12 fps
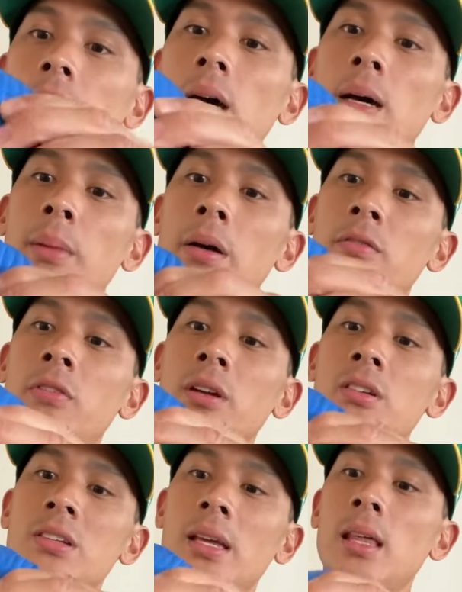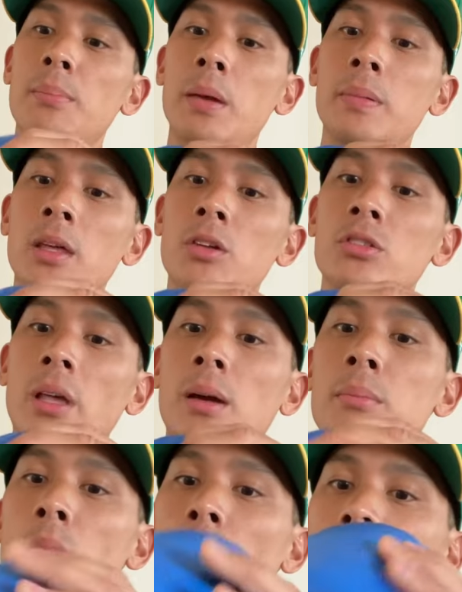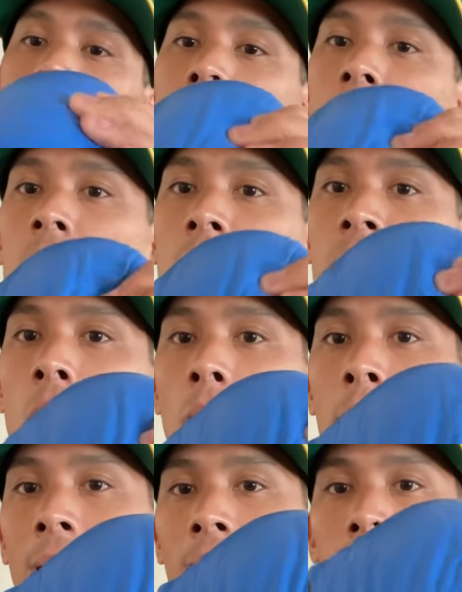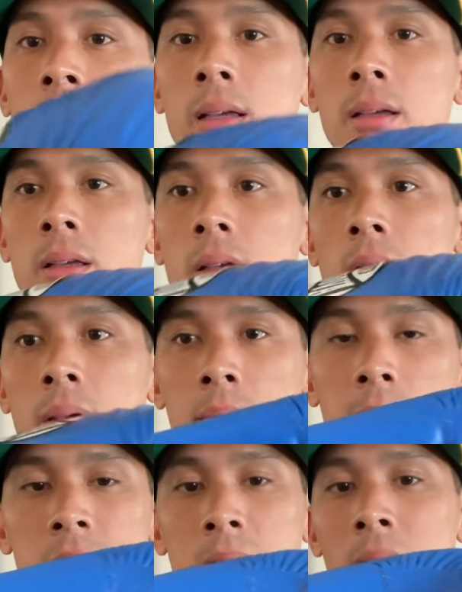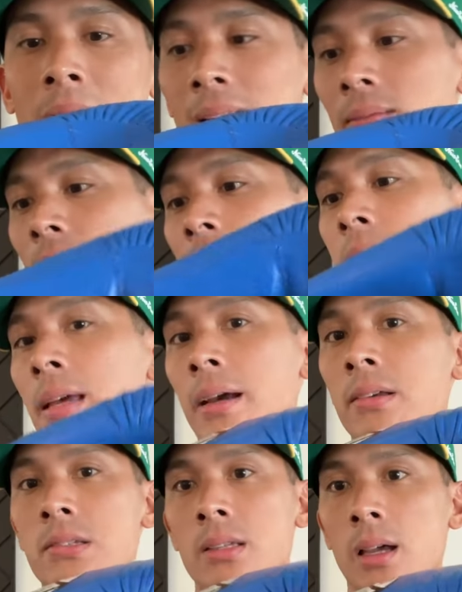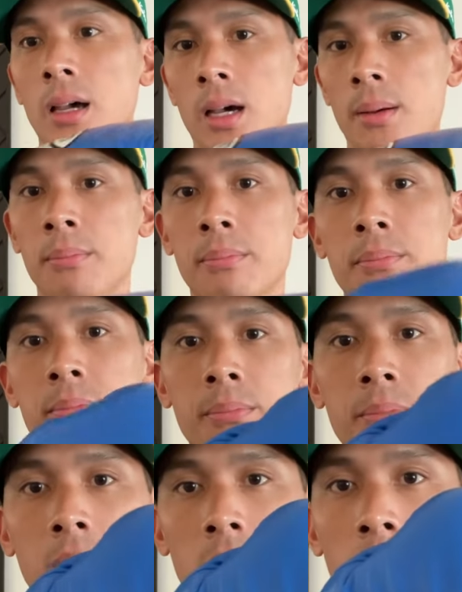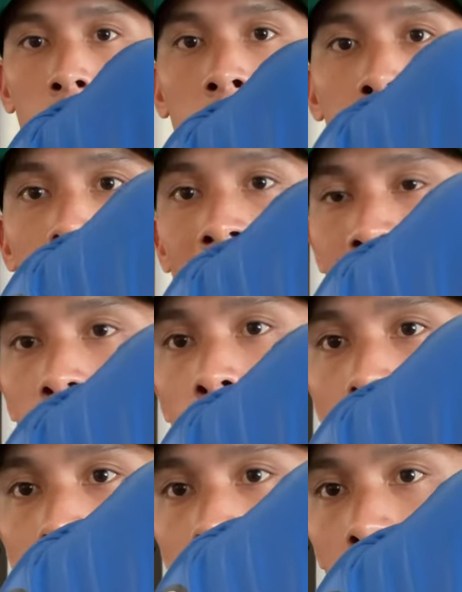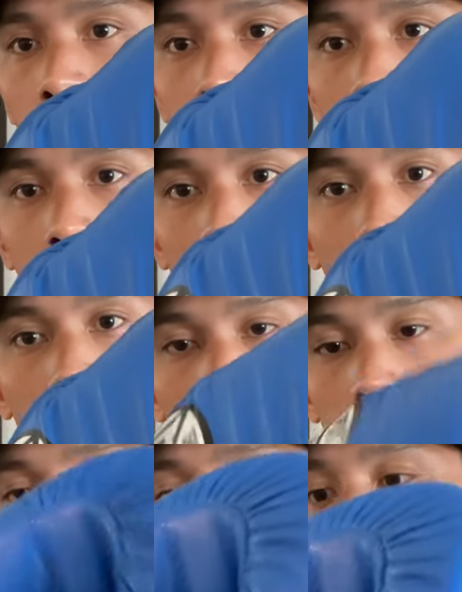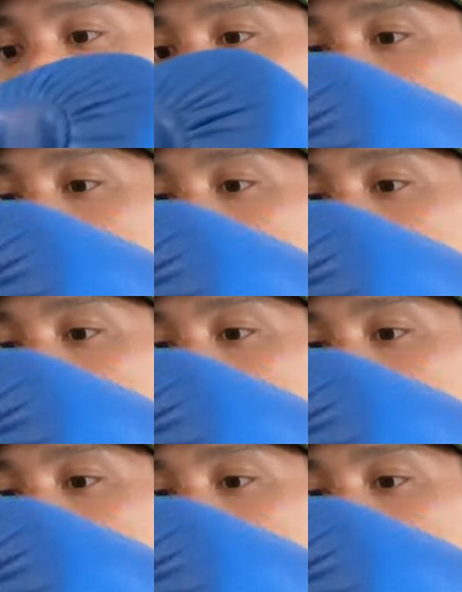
I would veer to say that maybe they use like a multi-layer foam padding, maybe some kind of latex, you know, combined with it in terms of the